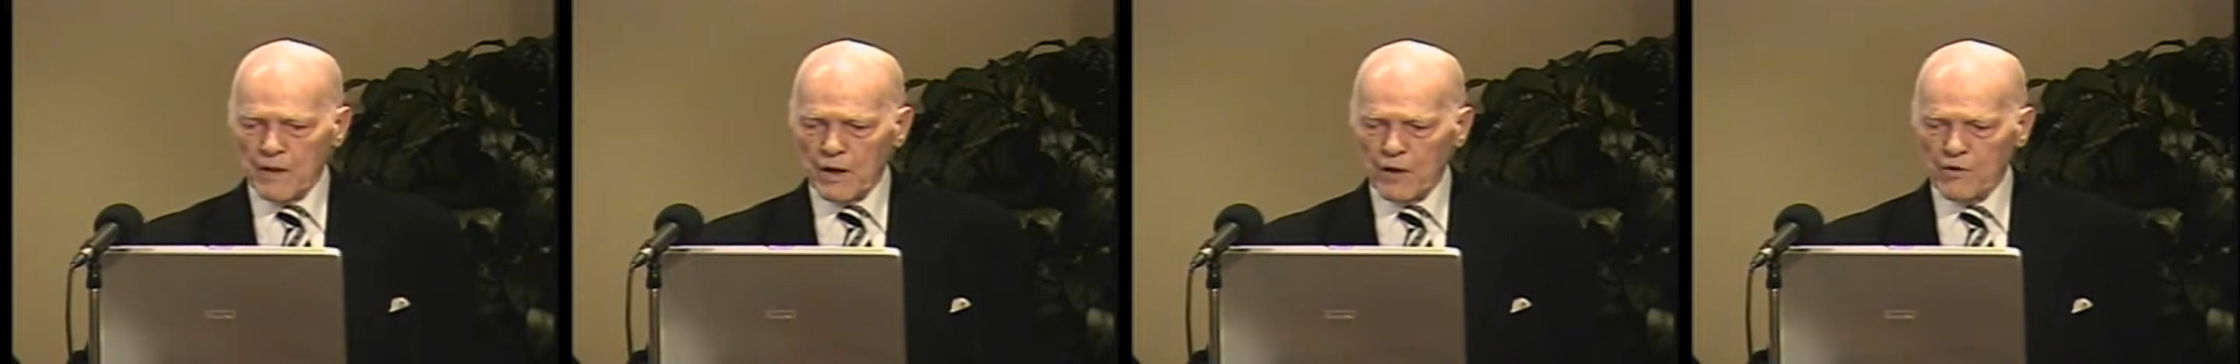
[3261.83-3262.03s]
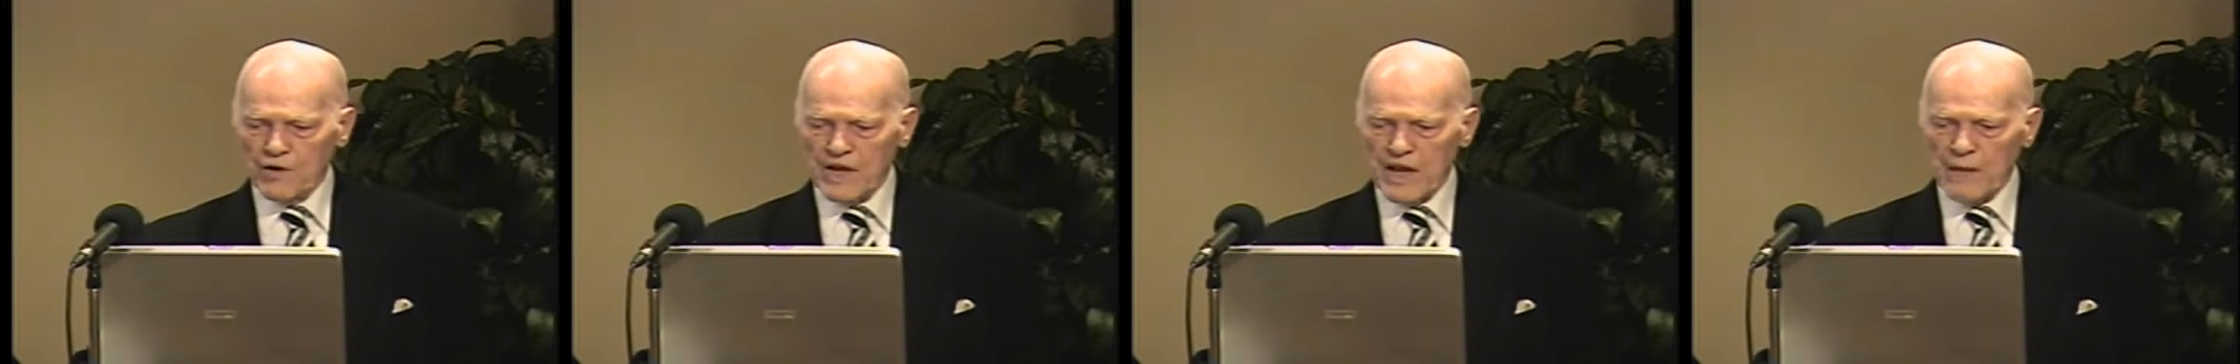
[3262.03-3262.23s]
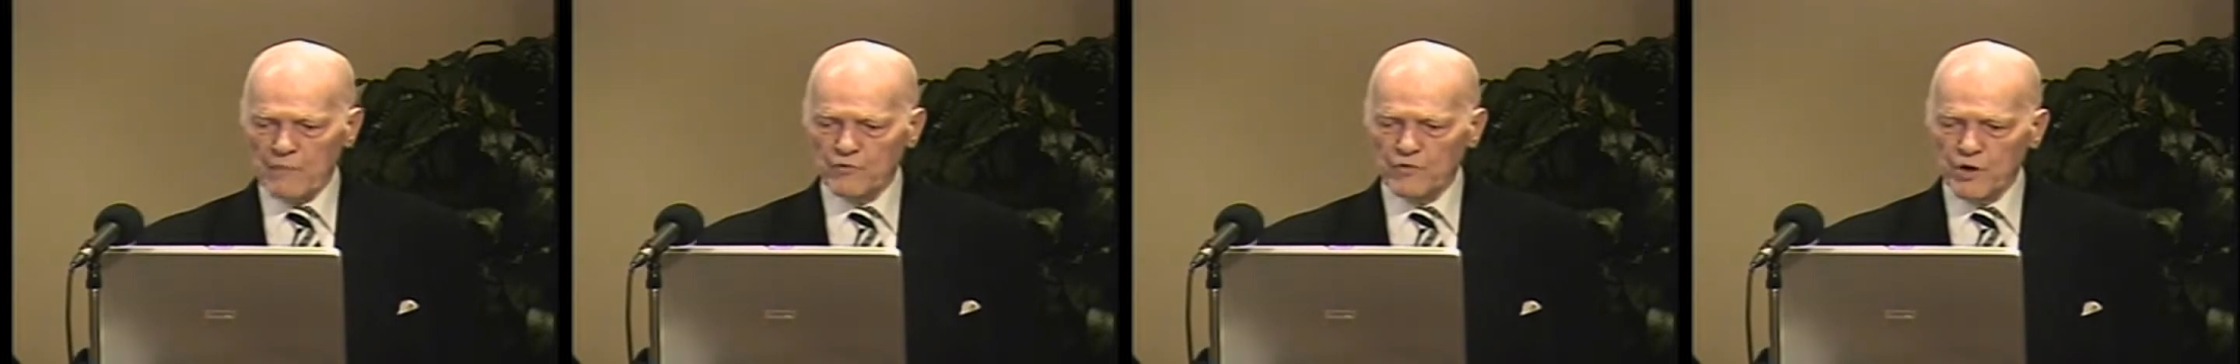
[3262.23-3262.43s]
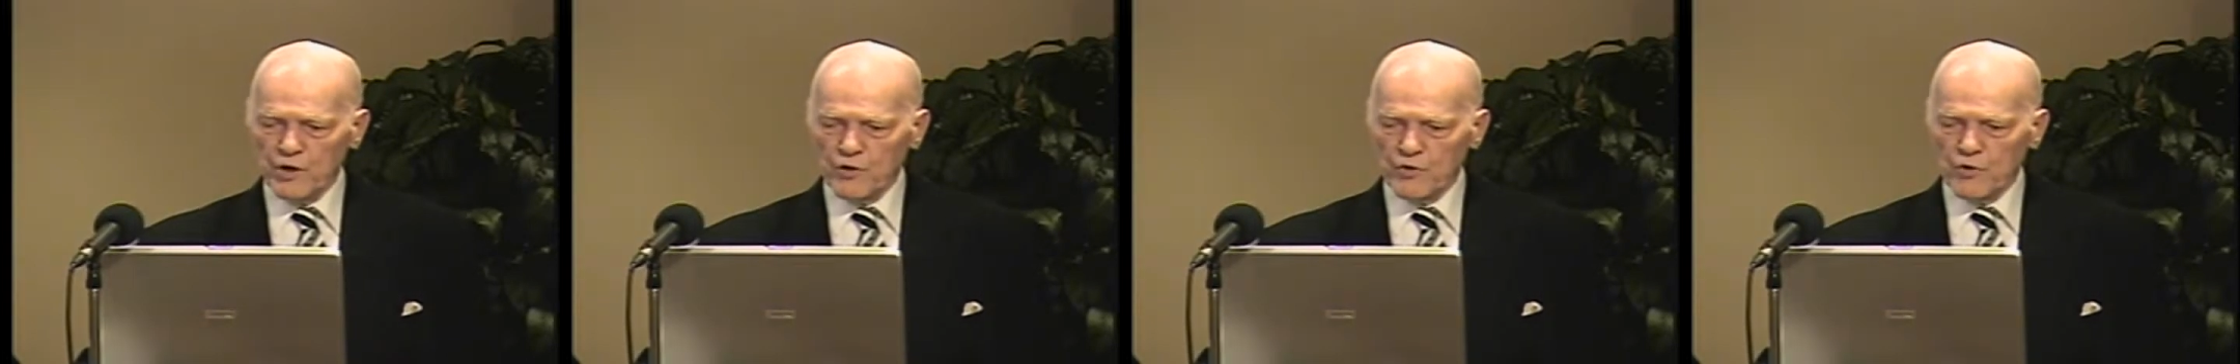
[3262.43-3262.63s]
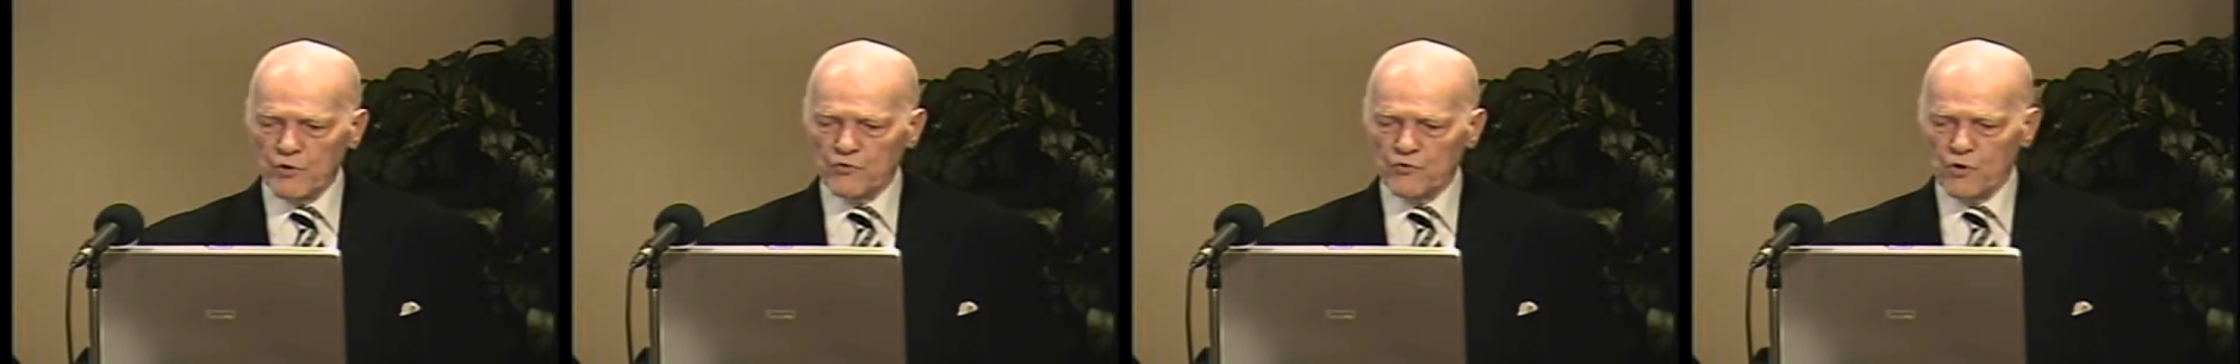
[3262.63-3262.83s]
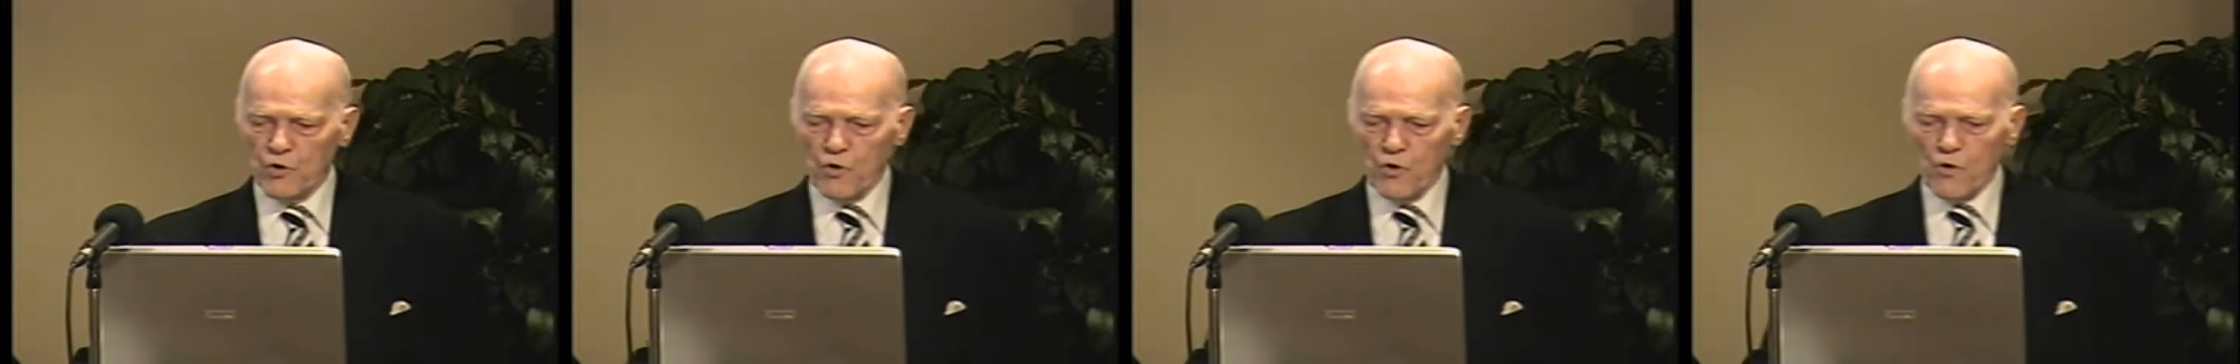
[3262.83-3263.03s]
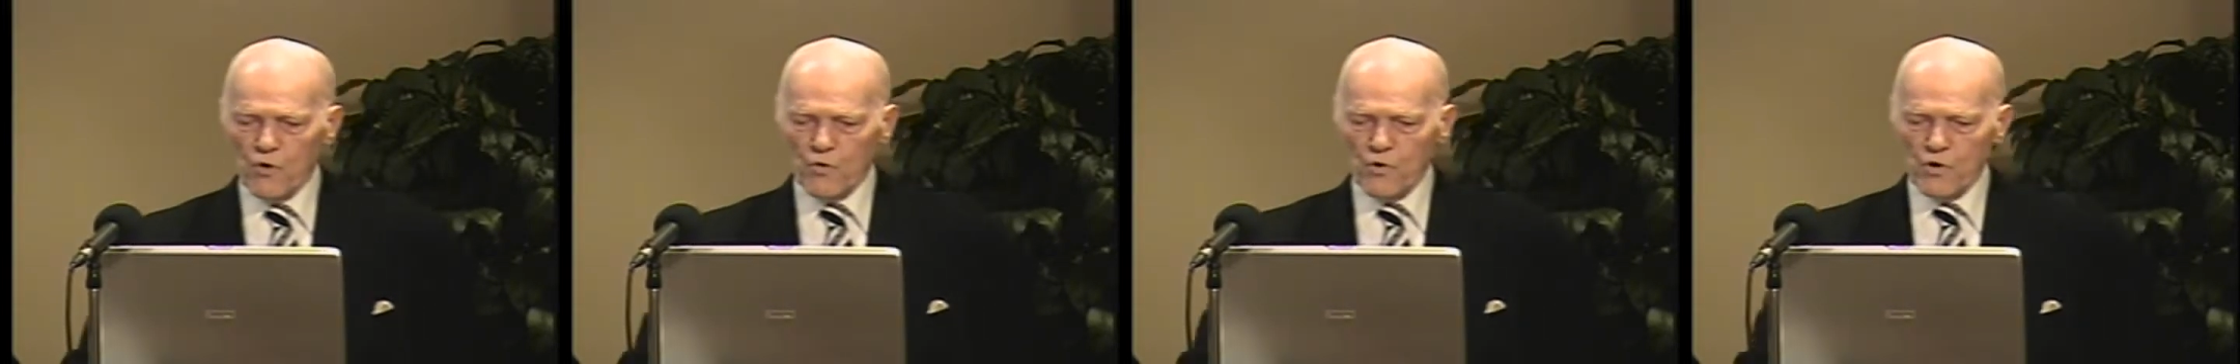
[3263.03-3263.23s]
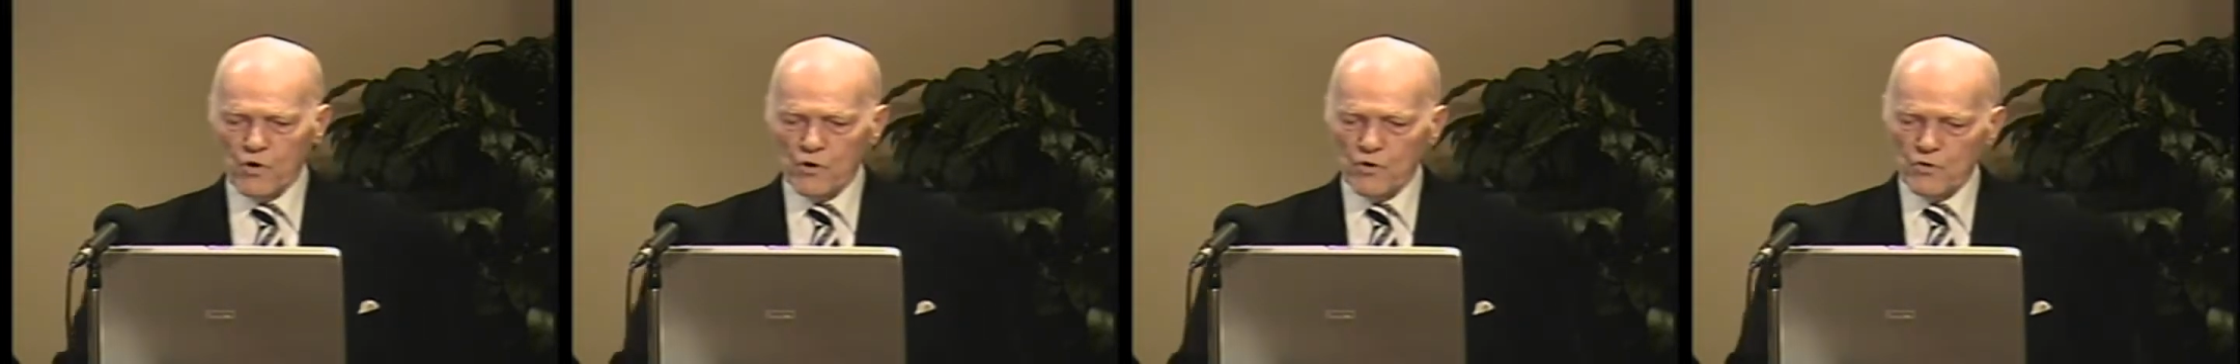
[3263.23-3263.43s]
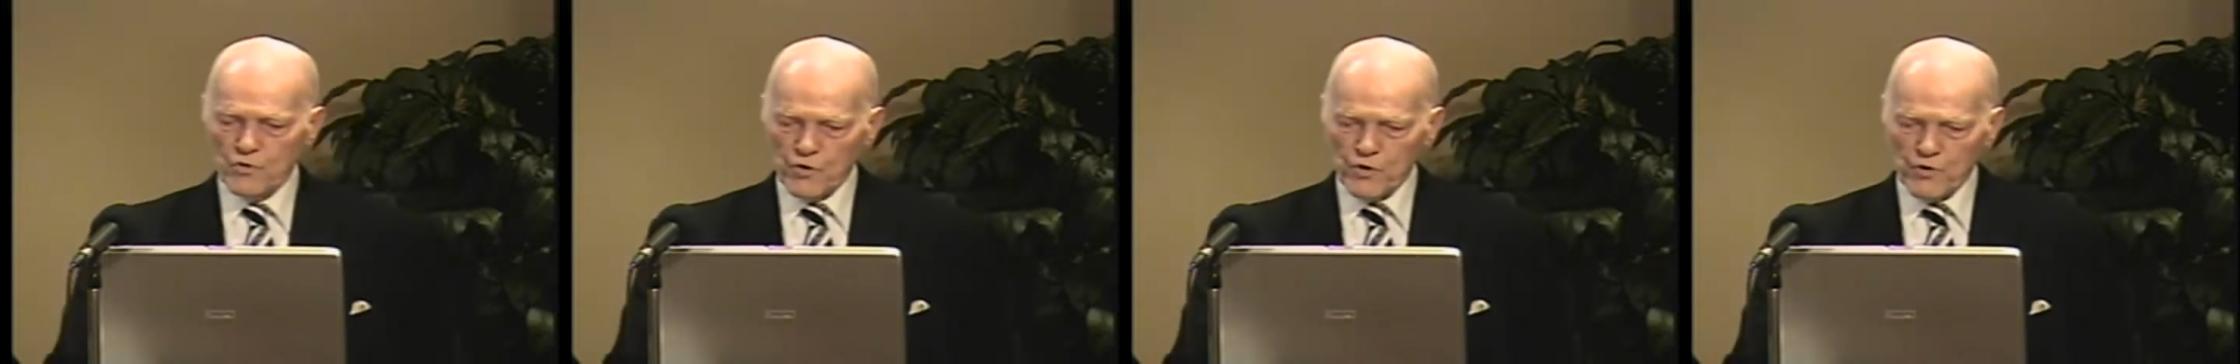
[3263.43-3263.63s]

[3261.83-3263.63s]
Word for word: Uh, redemption includes the whole world,